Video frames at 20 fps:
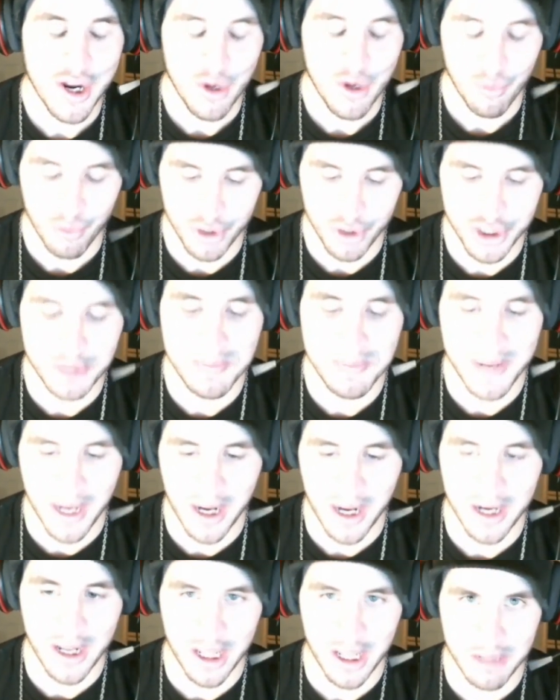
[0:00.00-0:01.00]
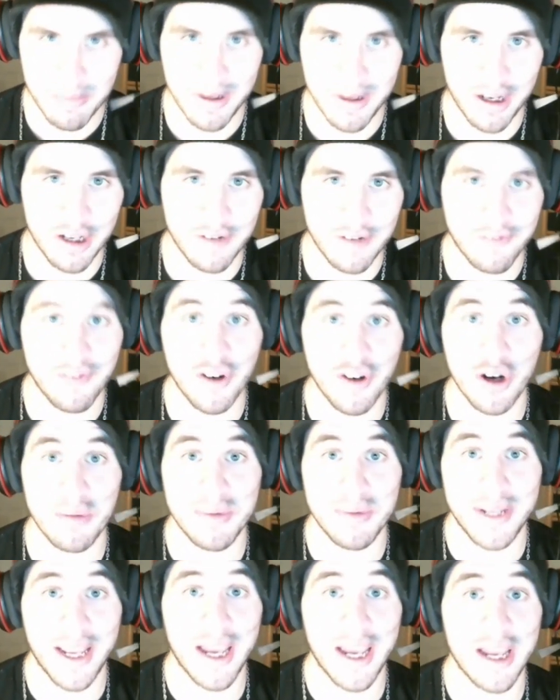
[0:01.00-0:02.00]
Rich Piana has been
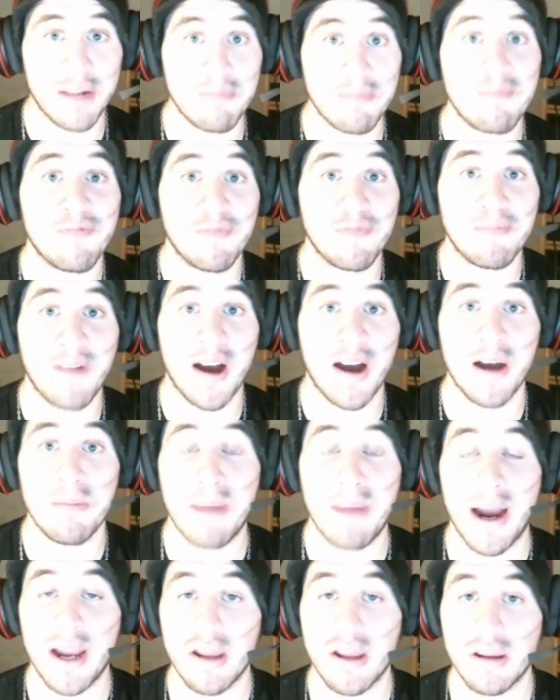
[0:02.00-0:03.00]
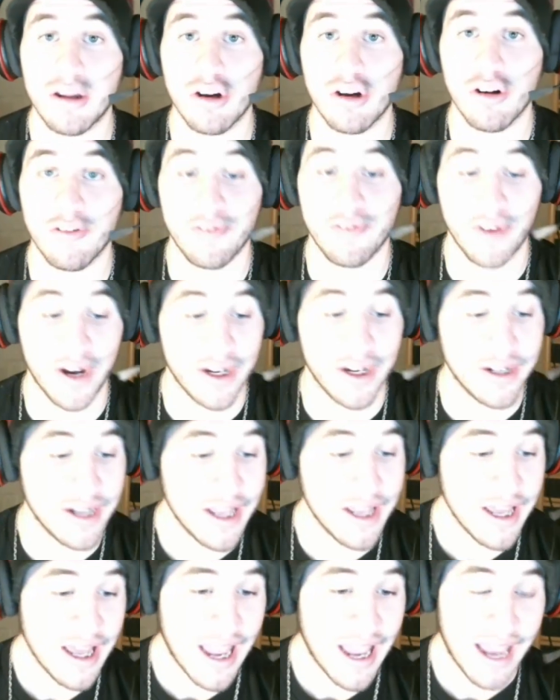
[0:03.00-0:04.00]
confirmed dead by his girlfriend,
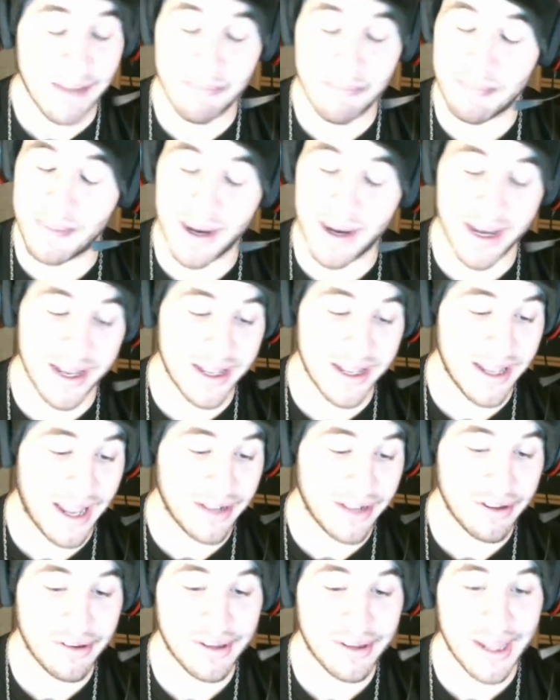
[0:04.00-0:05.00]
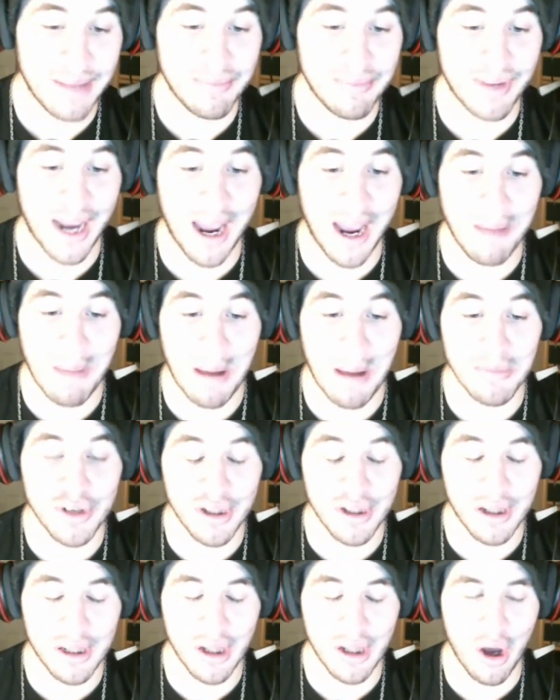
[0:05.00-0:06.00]
but at the same time, I'm
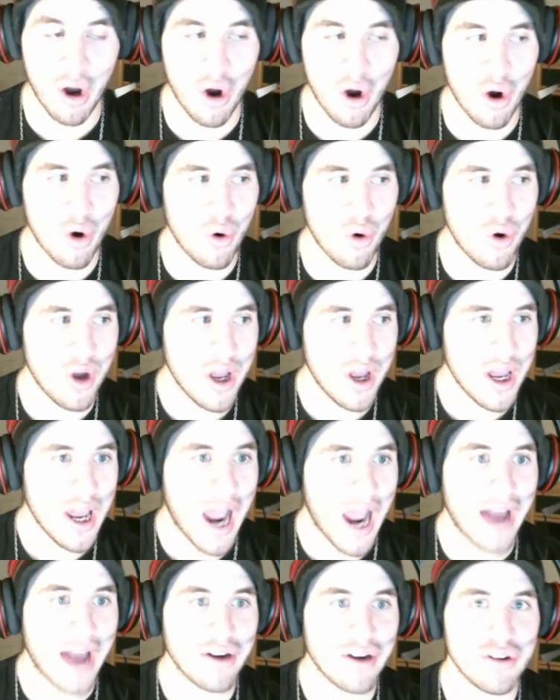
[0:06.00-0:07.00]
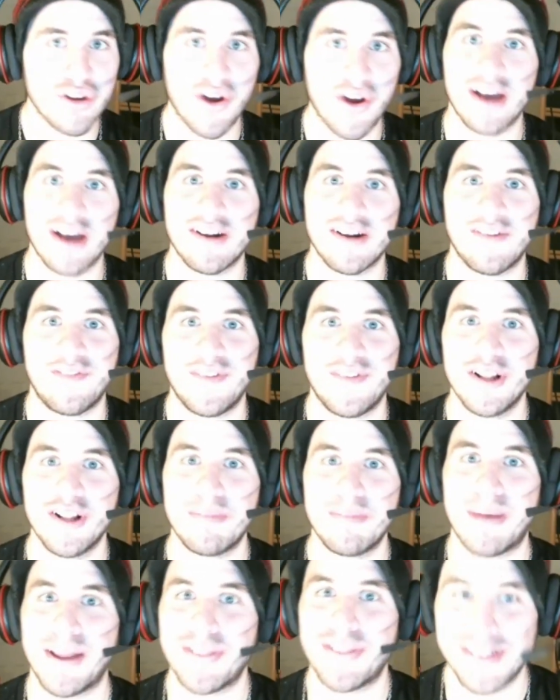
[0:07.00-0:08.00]
just so, I don't know how to feel
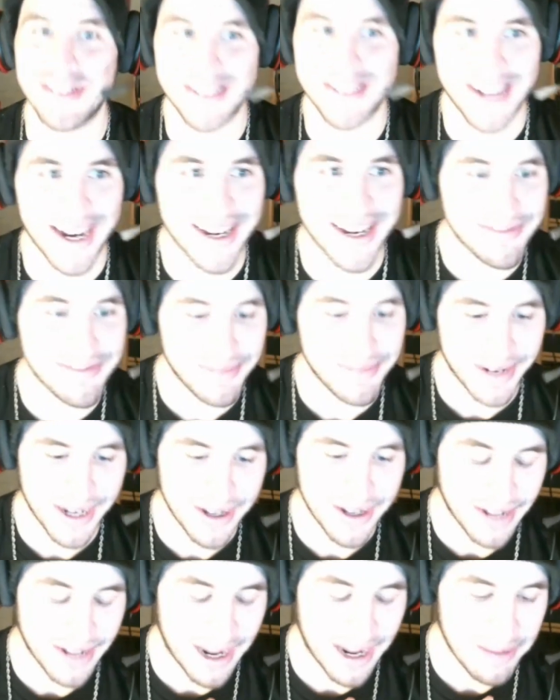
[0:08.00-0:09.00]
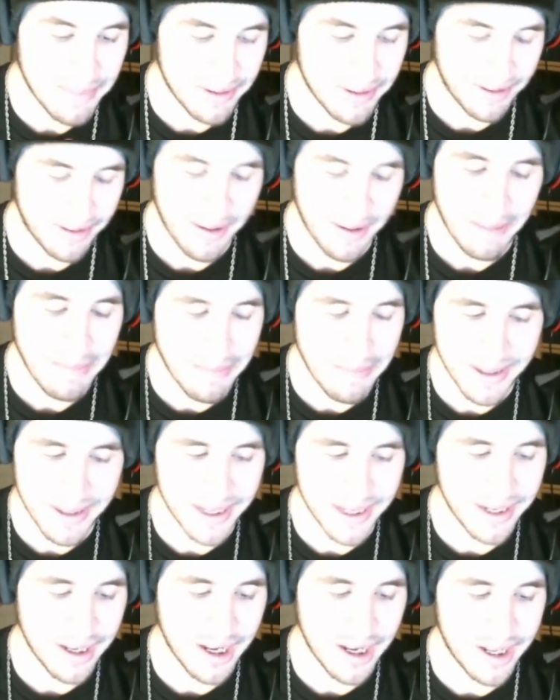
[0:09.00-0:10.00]
about this, guys, because I'm a
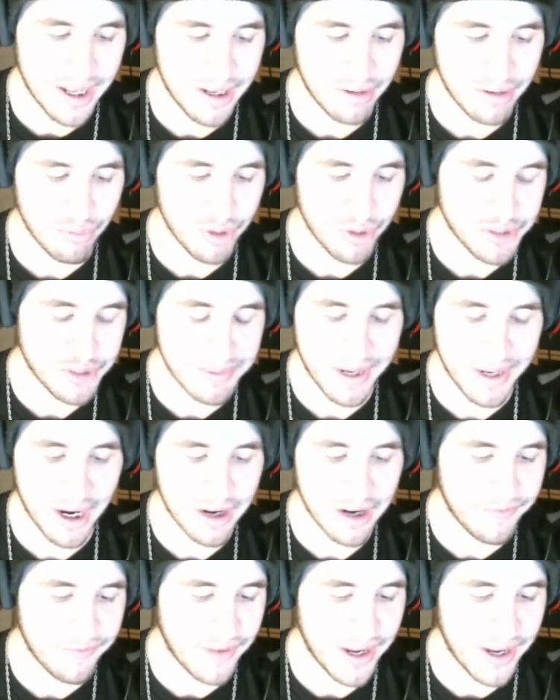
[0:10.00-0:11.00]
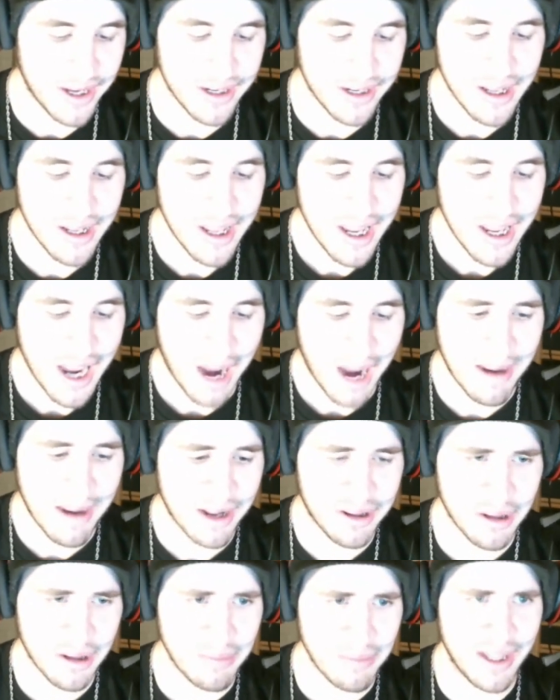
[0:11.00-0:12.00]
big Rich Piana fan. I'm not
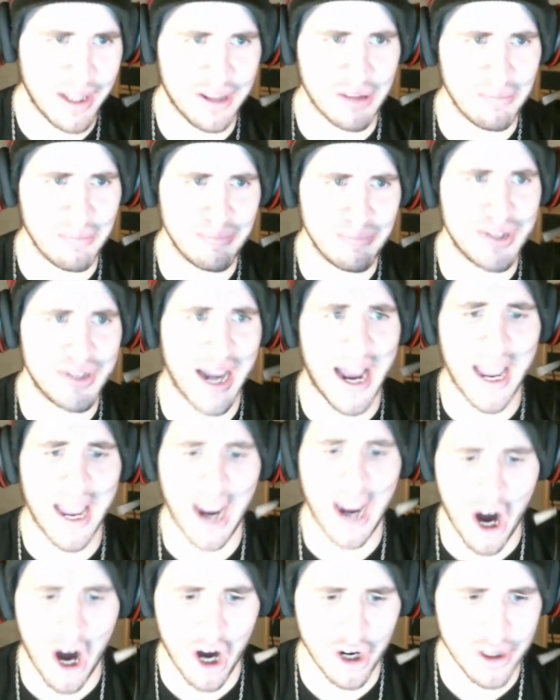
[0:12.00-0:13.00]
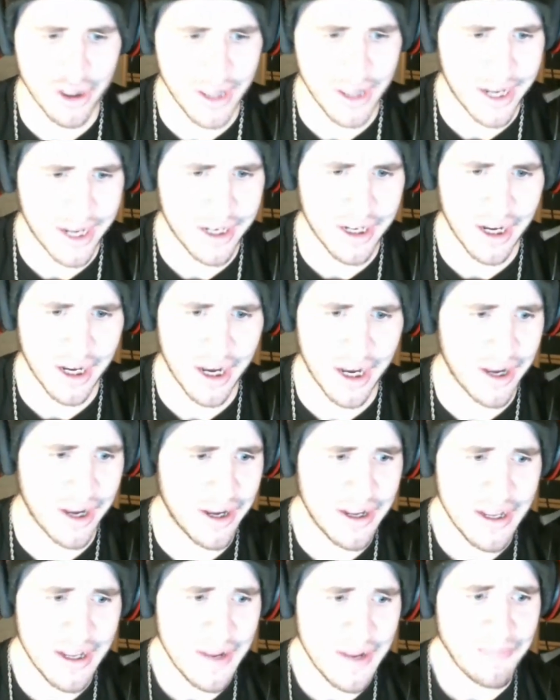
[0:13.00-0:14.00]
some diehard
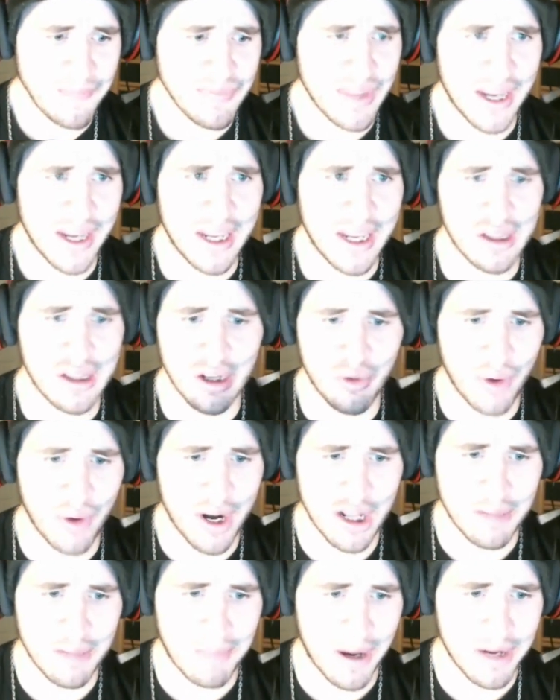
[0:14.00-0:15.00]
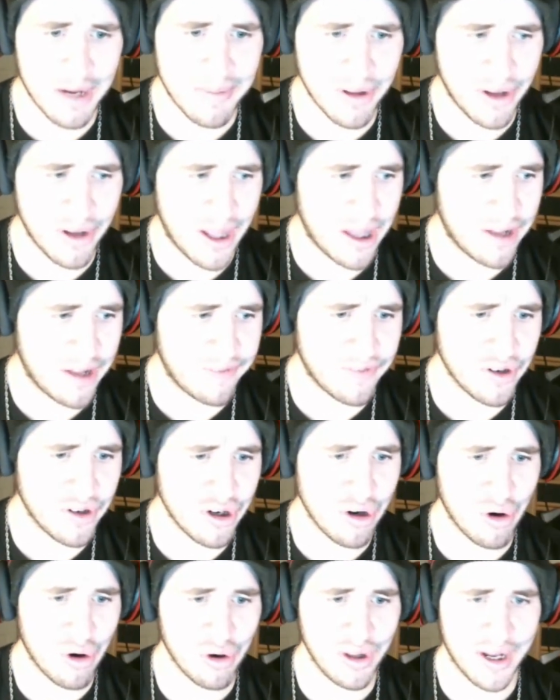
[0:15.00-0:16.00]
like he's the greatest bodybuilder
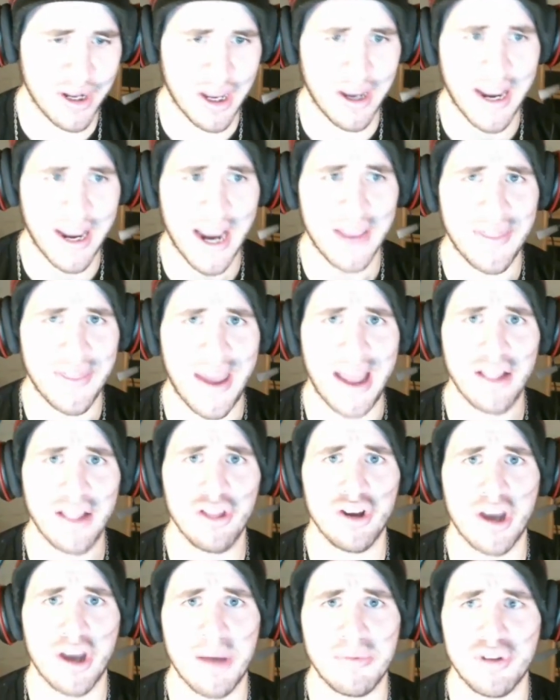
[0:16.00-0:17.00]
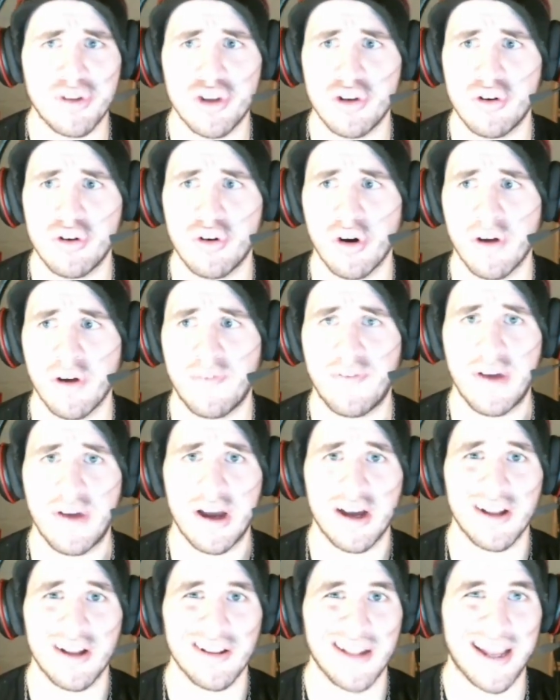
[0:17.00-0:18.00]
ever, or like a guy that I look up to, or
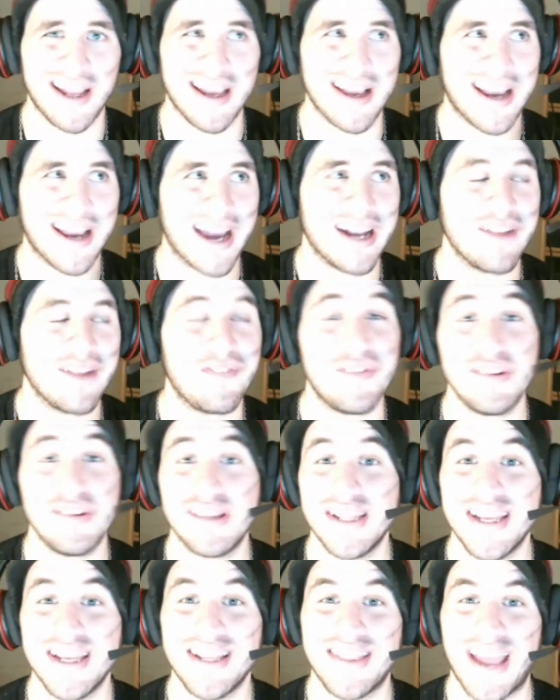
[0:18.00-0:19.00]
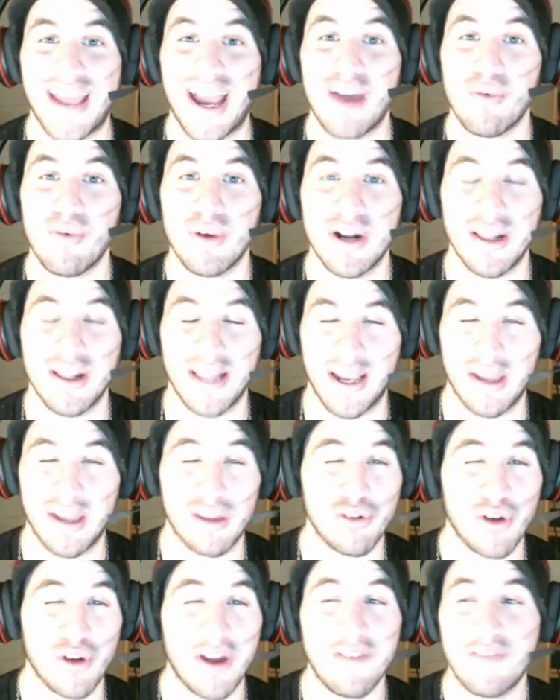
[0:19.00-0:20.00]
like a kind of physique that I want to like
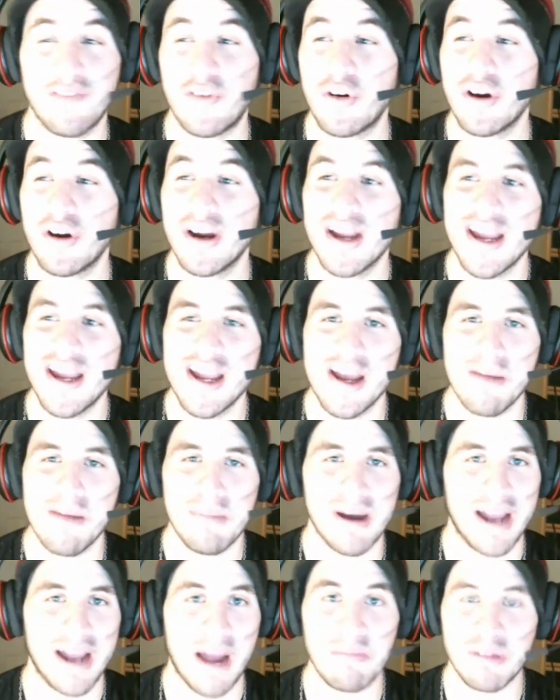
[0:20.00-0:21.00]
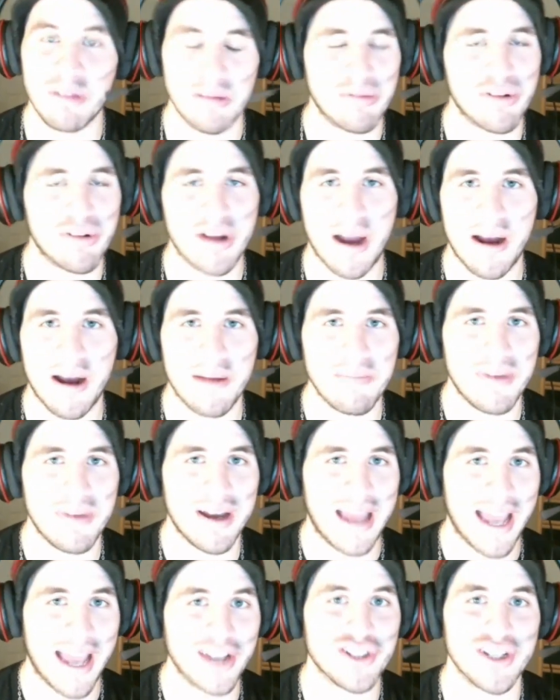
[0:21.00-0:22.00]
strive for. But I'm
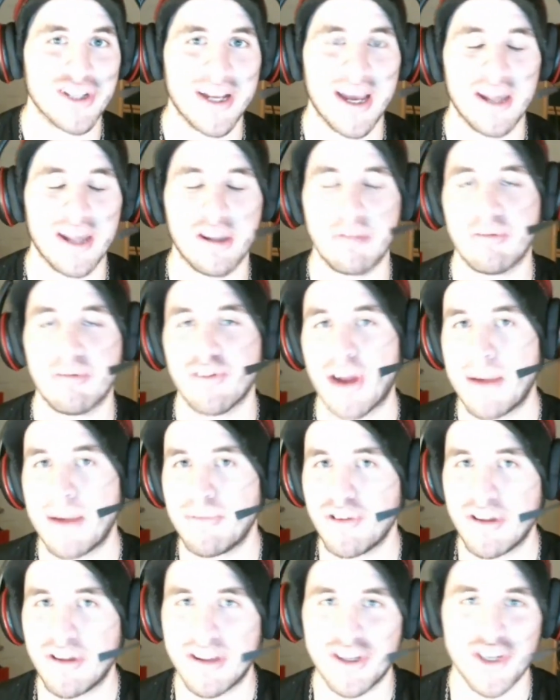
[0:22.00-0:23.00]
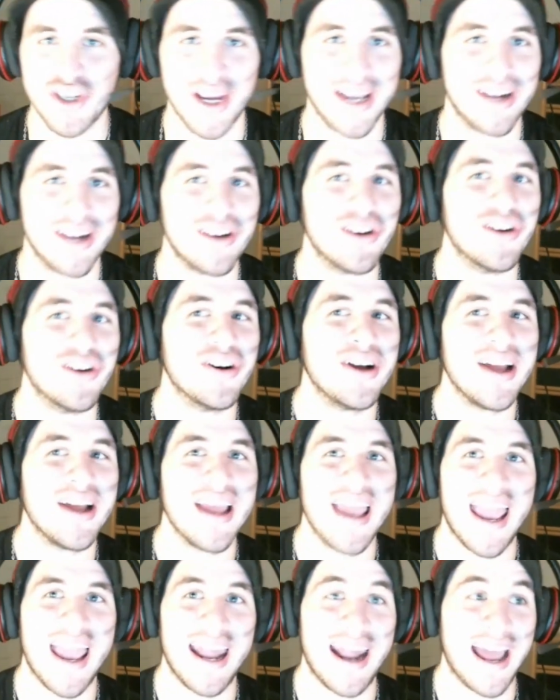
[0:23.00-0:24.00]
actually subscribed to his channel,
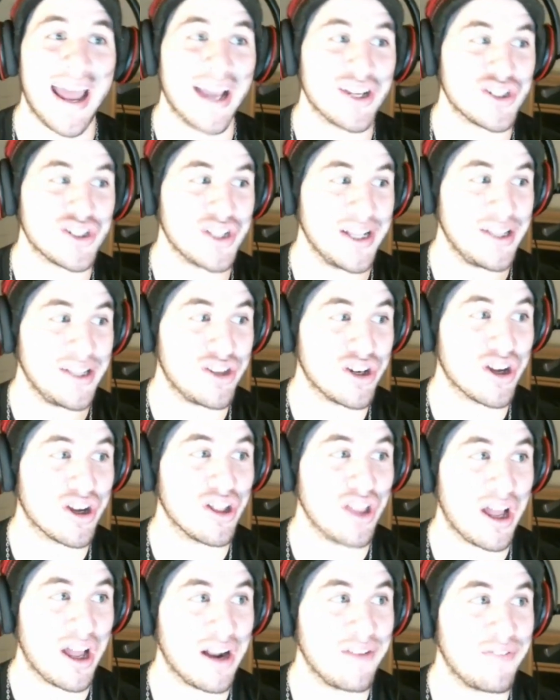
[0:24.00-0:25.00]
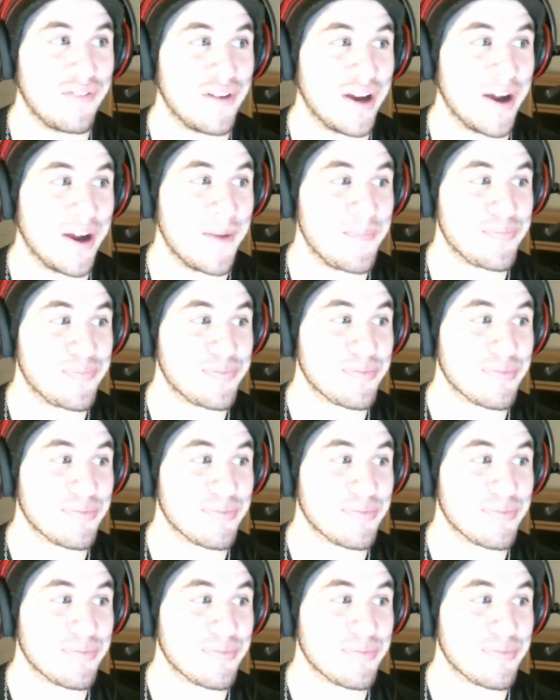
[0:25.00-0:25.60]
and I actually took a lot of